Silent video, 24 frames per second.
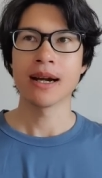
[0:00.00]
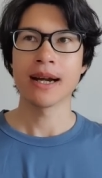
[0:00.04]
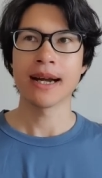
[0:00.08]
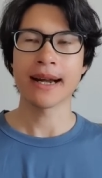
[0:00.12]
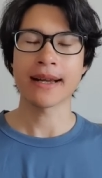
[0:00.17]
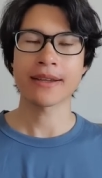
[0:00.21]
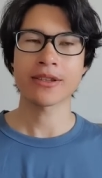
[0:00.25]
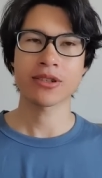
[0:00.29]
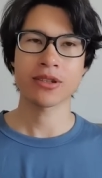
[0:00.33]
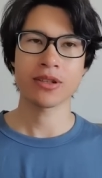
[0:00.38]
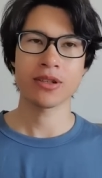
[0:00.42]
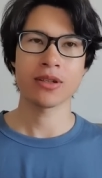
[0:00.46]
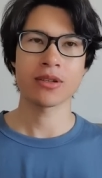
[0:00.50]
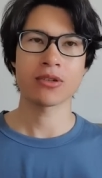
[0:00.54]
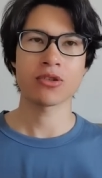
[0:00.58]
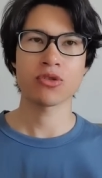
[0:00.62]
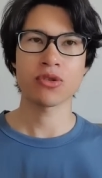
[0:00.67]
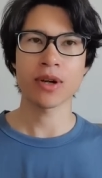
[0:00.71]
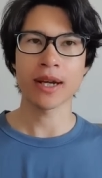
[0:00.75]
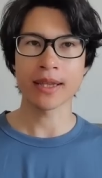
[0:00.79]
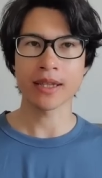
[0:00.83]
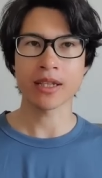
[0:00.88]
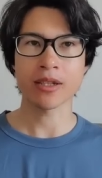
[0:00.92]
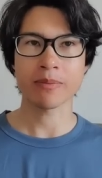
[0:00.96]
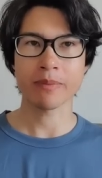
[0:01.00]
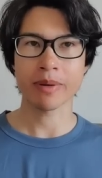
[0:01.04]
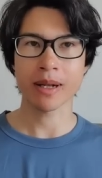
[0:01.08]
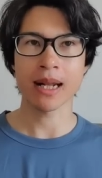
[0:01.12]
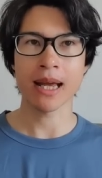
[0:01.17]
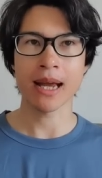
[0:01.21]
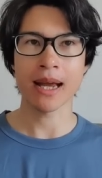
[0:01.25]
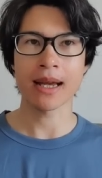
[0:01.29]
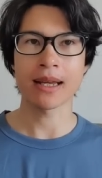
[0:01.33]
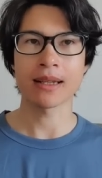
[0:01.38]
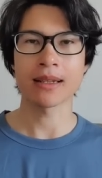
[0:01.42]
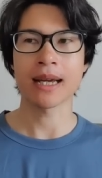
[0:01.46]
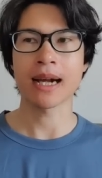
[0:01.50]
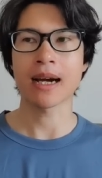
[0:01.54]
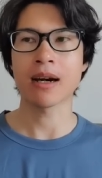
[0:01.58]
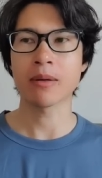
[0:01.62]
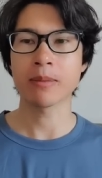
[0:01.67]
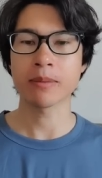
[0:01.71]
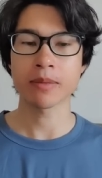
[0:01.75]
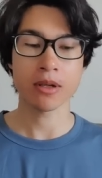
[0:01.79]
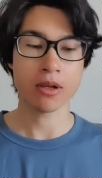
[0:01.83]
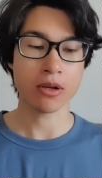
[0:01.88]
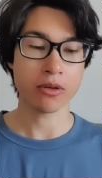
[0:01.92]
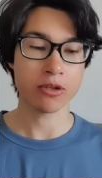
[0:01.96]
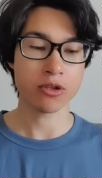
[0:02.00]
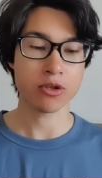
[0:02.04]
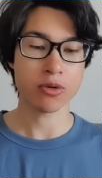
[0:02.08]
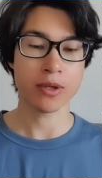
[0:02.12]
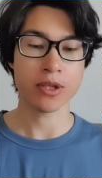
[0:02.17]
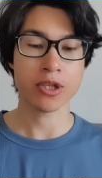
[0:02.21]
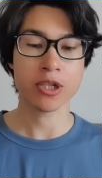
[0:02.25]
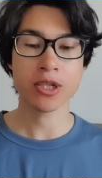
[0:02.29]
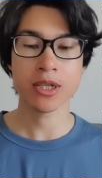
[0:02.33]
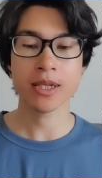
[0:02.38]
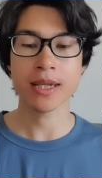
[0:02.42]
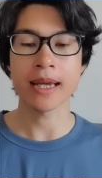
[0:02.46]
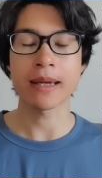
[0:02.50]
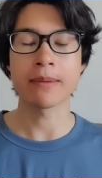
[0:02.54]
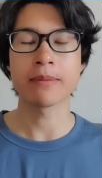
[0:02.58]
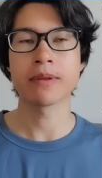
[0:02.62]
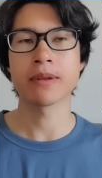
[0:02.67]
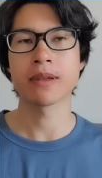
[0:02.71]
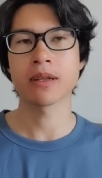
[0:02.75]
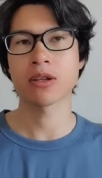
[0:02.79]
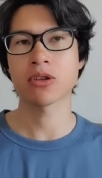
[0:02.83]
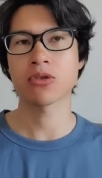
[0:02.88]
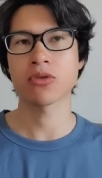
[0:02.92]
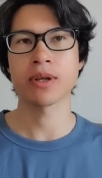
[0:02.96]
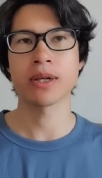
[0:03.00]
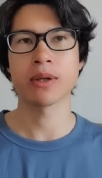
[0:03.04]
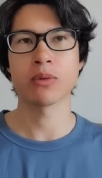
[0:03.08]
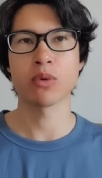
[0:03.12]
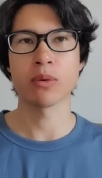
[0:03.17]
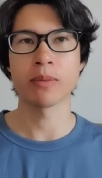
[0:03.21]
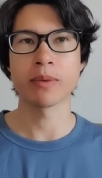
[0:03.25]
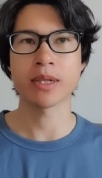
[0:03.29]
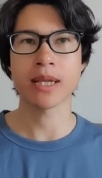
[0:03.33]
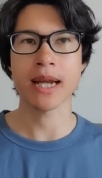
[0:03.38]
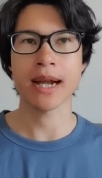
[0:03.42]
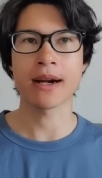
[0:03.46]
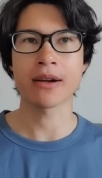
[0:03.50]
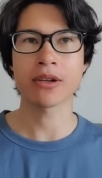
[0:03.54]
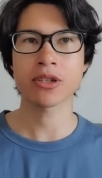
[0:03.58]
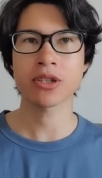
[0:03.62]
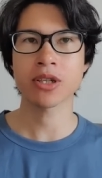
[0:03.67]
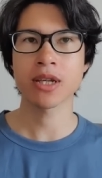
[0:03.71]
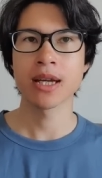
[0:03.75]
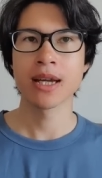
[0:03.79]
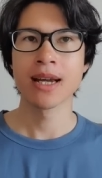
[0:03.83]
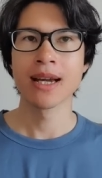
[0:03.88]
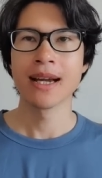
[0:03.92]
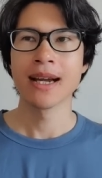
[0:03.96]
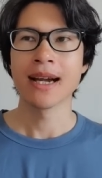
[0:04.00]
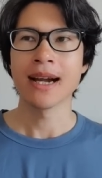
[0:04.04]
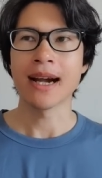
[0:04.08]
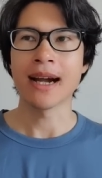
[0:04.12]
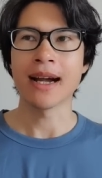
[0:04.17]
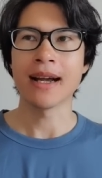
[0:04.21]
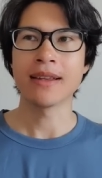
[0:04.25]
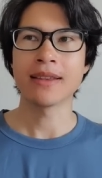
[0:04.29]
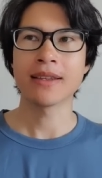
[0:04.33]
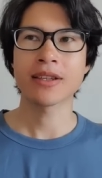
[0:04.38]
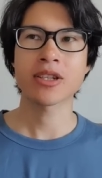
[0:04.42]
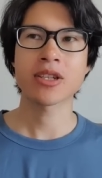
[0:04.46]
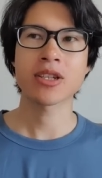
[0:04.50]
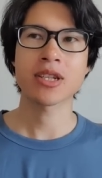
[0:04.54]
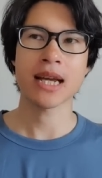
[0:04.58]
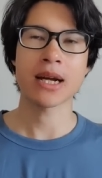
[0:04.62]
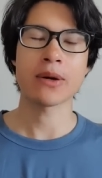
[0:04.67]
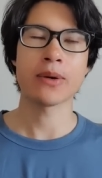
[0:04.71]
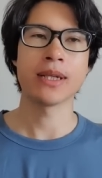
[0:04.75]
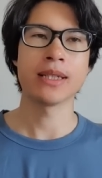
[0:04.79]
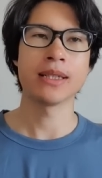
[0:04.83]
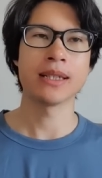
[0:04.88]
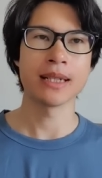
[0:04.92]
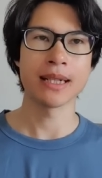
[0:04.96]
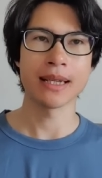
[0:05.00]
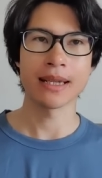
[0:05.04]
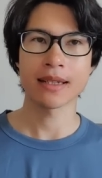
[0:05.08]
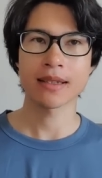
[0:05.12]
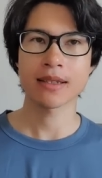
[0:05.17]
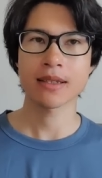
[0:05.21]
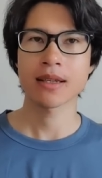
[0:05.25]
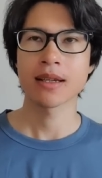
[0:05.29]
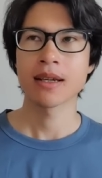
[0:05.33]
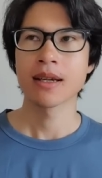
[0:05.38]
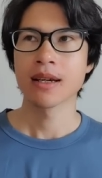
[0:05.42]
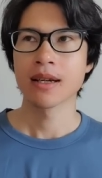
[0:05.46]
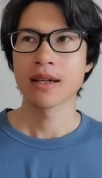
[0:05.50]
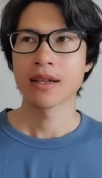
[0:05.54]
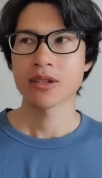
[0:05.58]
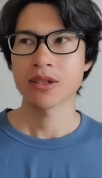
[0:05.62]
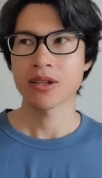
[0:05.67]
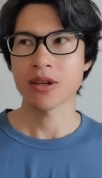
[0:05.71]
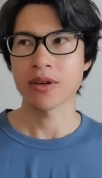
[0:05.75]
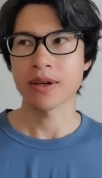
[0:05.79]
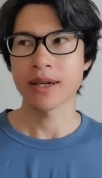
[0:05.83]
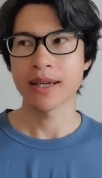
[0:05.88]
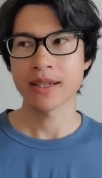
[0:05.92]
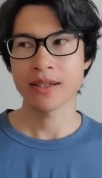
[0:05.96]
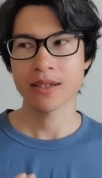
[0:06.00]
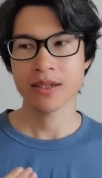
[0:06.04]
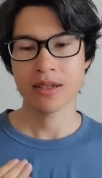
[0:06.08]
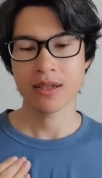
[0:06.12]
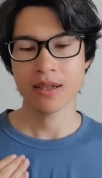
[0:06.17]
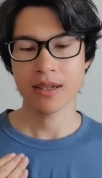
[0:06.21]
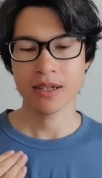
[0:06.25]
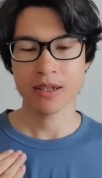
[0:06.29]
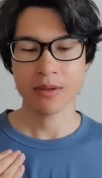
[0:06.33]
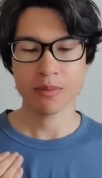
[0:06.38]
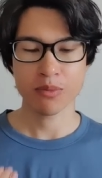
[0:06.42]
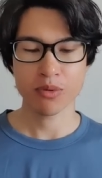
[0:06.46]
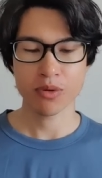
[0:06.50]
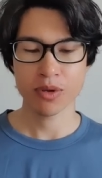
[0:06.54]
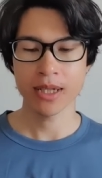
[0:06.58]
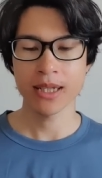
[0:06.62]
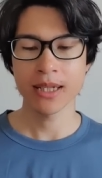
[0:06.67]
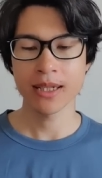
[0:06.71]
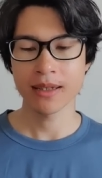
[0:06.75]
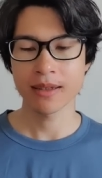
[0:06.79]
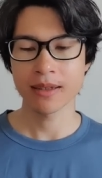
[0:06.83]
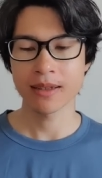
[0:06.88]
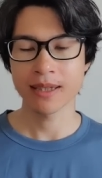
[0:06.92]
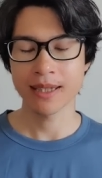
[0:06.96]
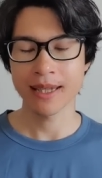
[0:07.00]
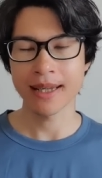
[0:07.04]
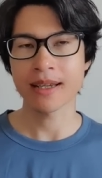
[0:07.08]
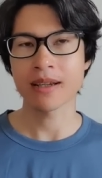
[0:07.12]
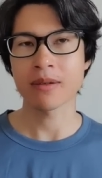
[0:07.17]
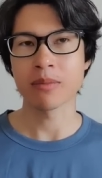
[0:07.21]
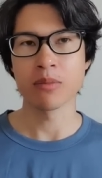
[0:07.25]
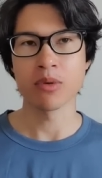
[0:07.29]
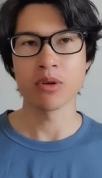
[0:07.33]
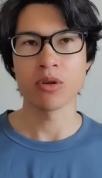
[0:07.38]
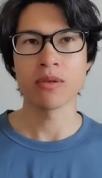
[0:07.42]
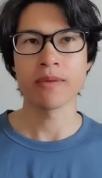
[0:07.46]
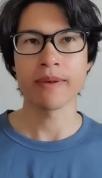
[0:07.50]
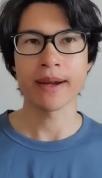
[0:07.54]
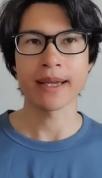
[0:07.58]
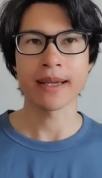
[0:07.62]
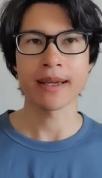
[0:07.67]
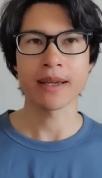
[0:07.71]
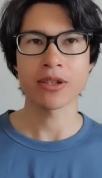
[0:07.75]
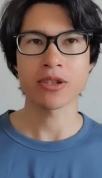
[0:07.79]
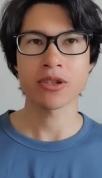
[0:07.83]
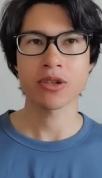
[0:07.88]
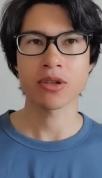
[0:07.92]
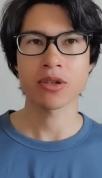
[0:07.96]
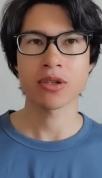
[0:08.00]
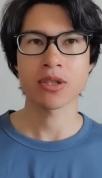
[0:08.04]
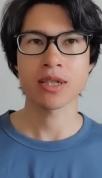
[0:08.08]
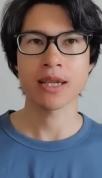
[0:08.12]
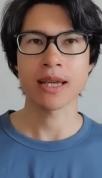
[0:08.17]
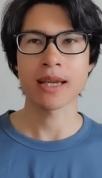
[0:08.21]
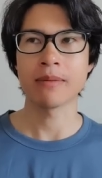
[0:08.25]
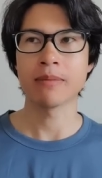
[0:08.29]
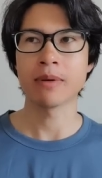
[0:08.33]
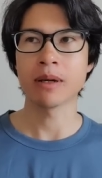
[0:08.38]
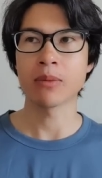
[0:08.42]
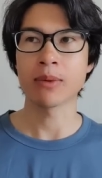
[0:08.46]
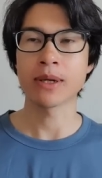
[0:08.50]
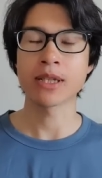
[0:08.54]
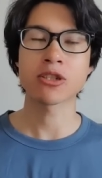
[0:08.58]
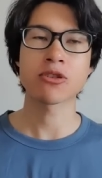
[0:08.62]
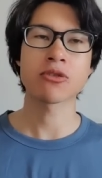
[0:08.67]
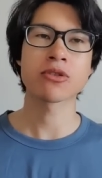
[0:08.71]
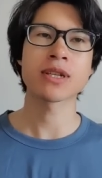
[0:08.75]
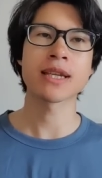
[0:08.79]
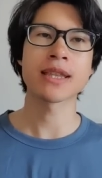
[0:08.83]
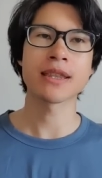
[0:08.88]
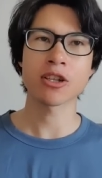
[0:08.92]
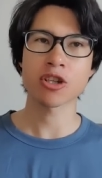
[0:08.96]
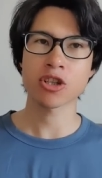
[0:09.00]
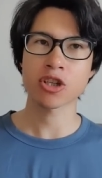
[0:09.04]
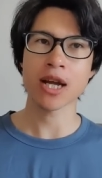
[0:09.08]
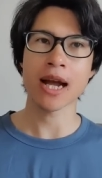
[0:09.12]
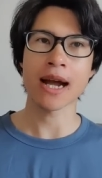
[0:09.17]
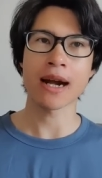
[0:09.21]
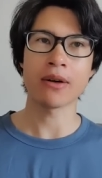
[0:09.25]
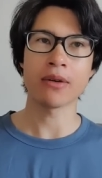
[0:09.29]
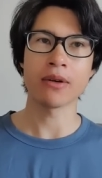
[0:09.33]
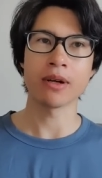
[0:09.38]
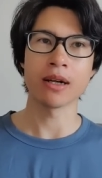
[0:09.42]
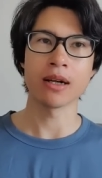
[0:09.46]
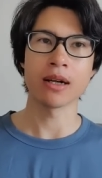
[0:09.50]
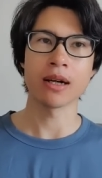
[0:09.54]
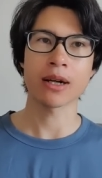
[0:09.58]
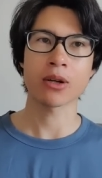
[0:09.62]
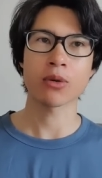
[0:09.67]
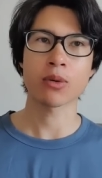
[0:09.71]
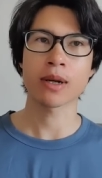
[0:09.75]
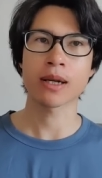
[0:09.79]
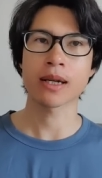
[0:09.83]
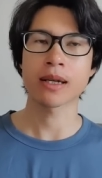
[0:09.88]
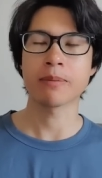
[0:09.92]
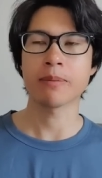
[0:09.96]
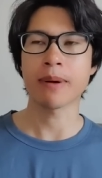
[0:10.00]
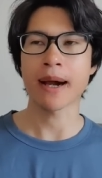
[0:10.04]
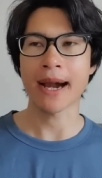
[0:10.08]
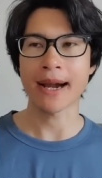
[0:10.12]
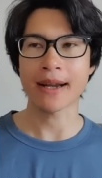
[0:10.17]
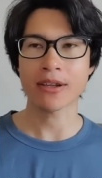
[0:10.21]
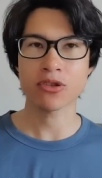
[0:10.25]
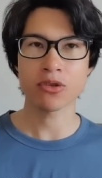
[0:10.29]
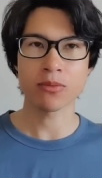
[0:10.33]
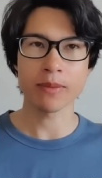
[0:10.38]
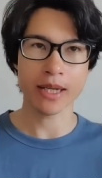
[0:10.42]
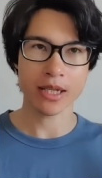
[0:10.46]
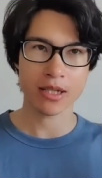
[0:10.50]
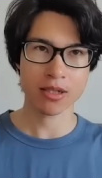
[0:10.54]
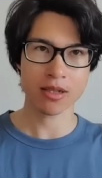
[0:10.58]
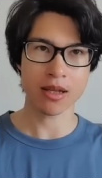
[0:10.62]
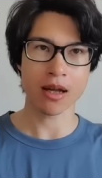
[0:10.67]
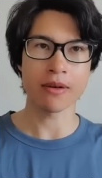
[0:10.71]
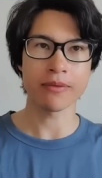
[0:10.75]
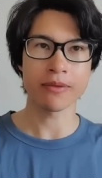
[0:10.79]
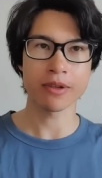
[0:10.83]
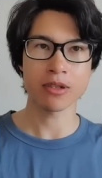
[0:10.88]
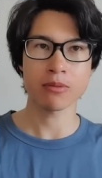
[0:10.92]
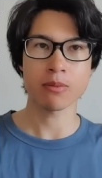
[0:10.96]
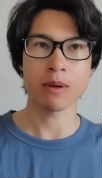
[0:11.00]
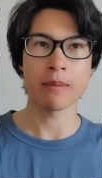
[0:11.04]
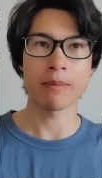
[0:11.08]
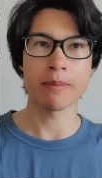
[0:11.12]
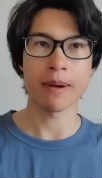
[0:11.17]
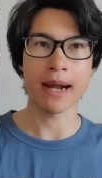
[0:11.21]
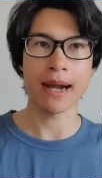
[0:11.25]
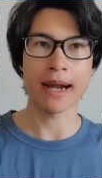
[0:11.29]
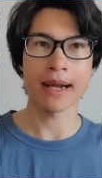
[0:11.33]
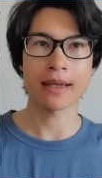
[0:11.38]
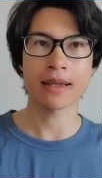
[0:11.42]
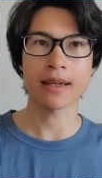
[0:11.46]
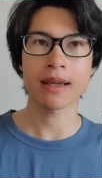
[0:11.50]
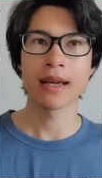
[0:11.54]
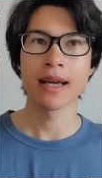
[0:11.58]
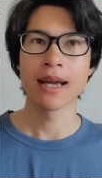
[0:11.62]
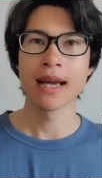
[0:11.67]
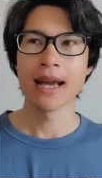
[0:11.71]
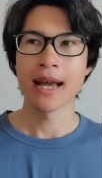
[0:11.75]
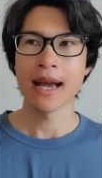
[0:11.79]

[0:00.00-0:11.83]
I had to create this plan how I'm going to escape the Korean women's house, and this is how I did it. So it's it's a pretty dick move, I guess you could say. But when she was in the shower, I quickly packed all my stuff into my bag